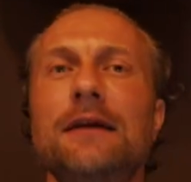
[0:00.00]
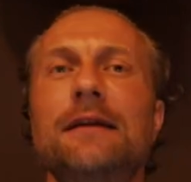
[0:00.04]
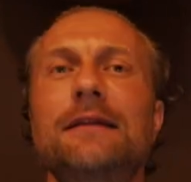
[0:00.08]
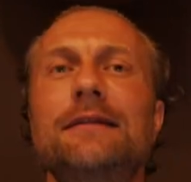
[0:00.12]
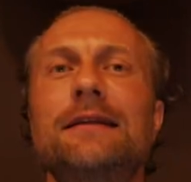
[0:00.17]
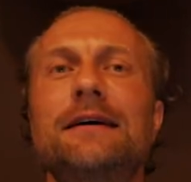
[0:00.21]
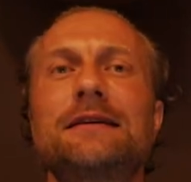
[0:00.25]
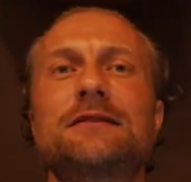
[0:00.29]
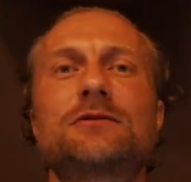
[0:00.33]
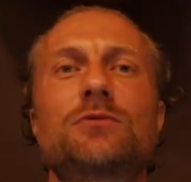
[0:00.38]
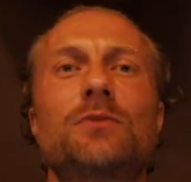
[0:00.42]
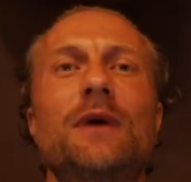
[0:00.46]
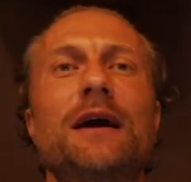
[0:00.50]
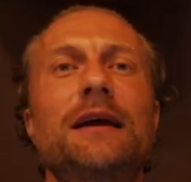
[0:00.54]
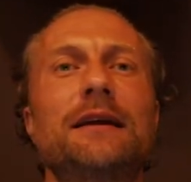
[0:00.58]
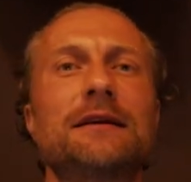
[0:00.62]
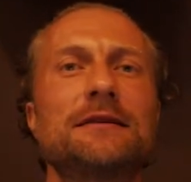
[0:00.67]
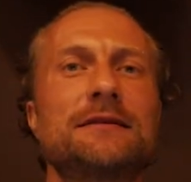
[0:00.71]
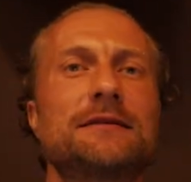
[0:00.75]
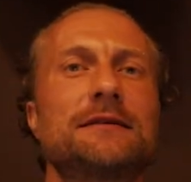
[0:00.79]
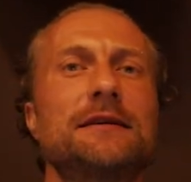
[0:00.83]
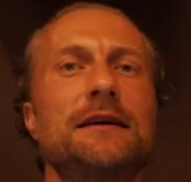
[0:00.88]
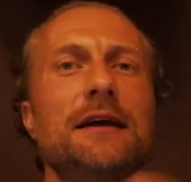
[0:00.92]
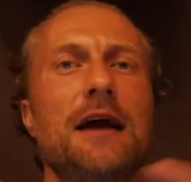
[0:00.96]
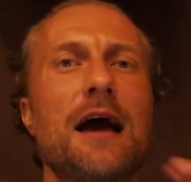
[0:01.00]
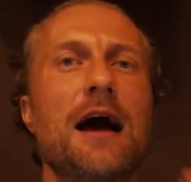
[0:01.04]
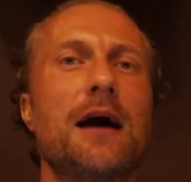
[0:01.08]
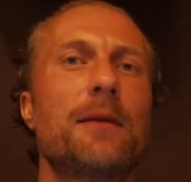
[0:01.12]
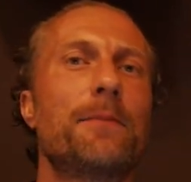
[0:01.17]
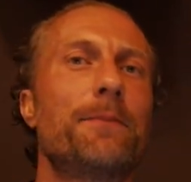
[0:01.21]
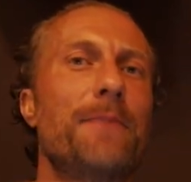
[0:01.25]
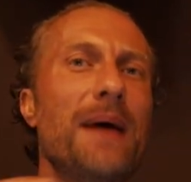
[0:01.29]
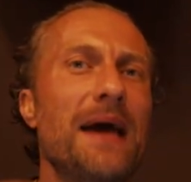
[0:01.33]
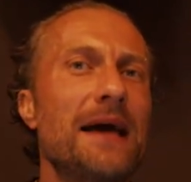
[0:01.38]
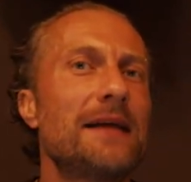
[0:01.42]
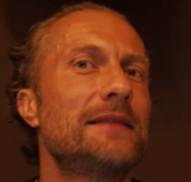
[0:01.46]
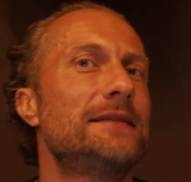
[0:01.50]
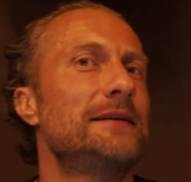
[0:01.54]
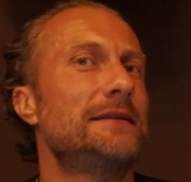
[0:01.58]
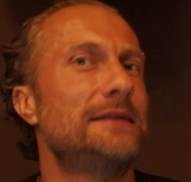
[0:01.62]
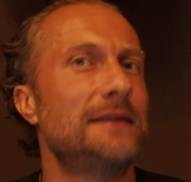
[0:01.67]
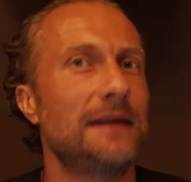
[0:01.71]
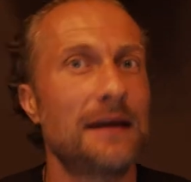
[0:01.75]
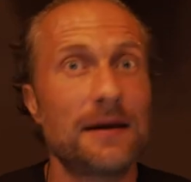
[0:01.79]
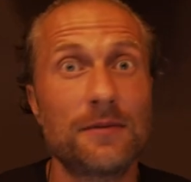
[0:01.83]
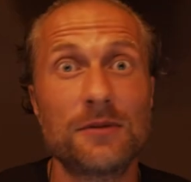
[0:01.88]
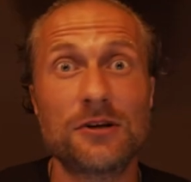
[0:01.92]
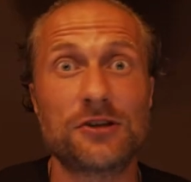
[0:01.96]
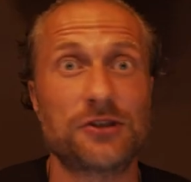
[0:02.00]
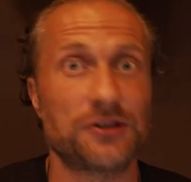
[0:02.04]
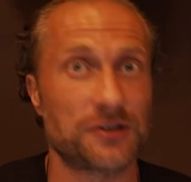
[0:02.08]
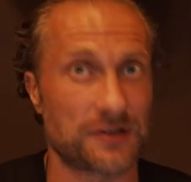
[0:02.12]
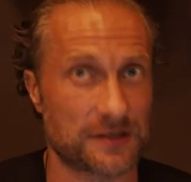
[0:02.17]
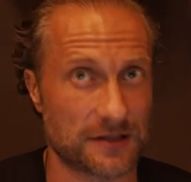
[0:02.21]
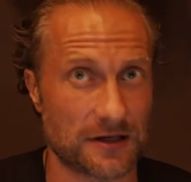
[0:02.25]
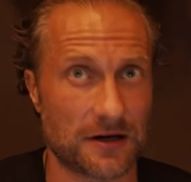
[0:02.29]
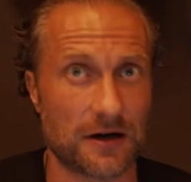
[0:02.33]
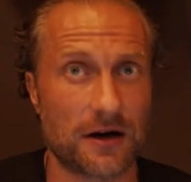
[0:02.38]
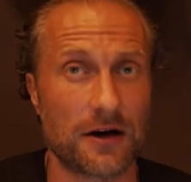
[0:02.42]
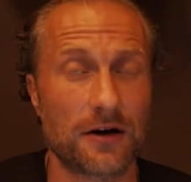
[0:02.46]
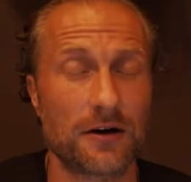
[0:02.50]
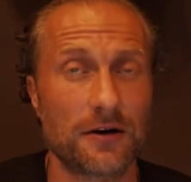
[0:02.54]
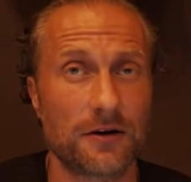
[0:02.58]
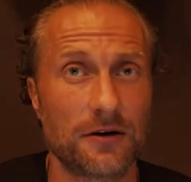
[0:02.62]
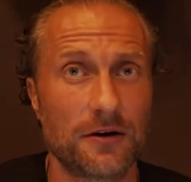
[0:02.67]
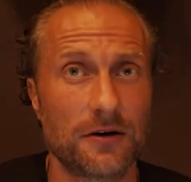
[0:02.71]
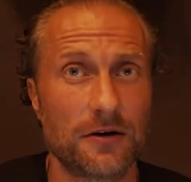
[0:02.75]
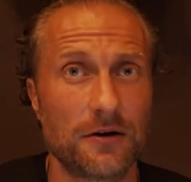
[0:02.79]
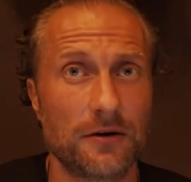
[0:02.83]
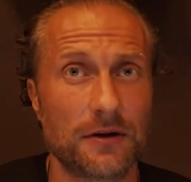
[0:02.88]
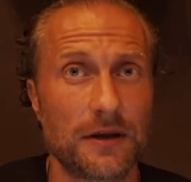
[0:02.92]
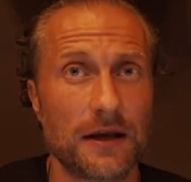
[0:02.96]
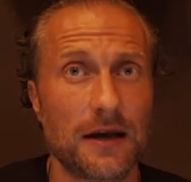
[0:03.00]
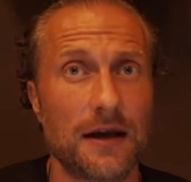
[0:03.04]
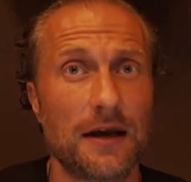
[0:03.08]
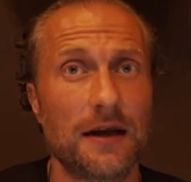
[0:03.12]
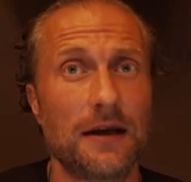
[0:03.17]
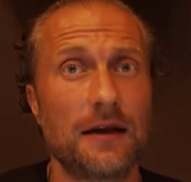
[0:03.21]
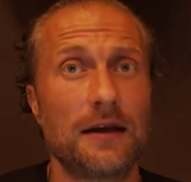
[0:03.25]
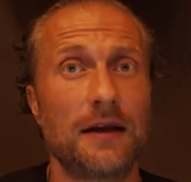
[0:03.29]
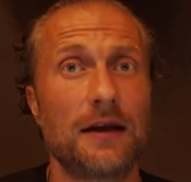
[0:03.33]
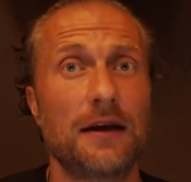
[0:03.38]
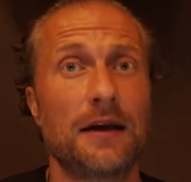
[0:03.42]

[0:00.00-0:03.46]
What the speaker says: Let's wait and see how bad the damages are, okay?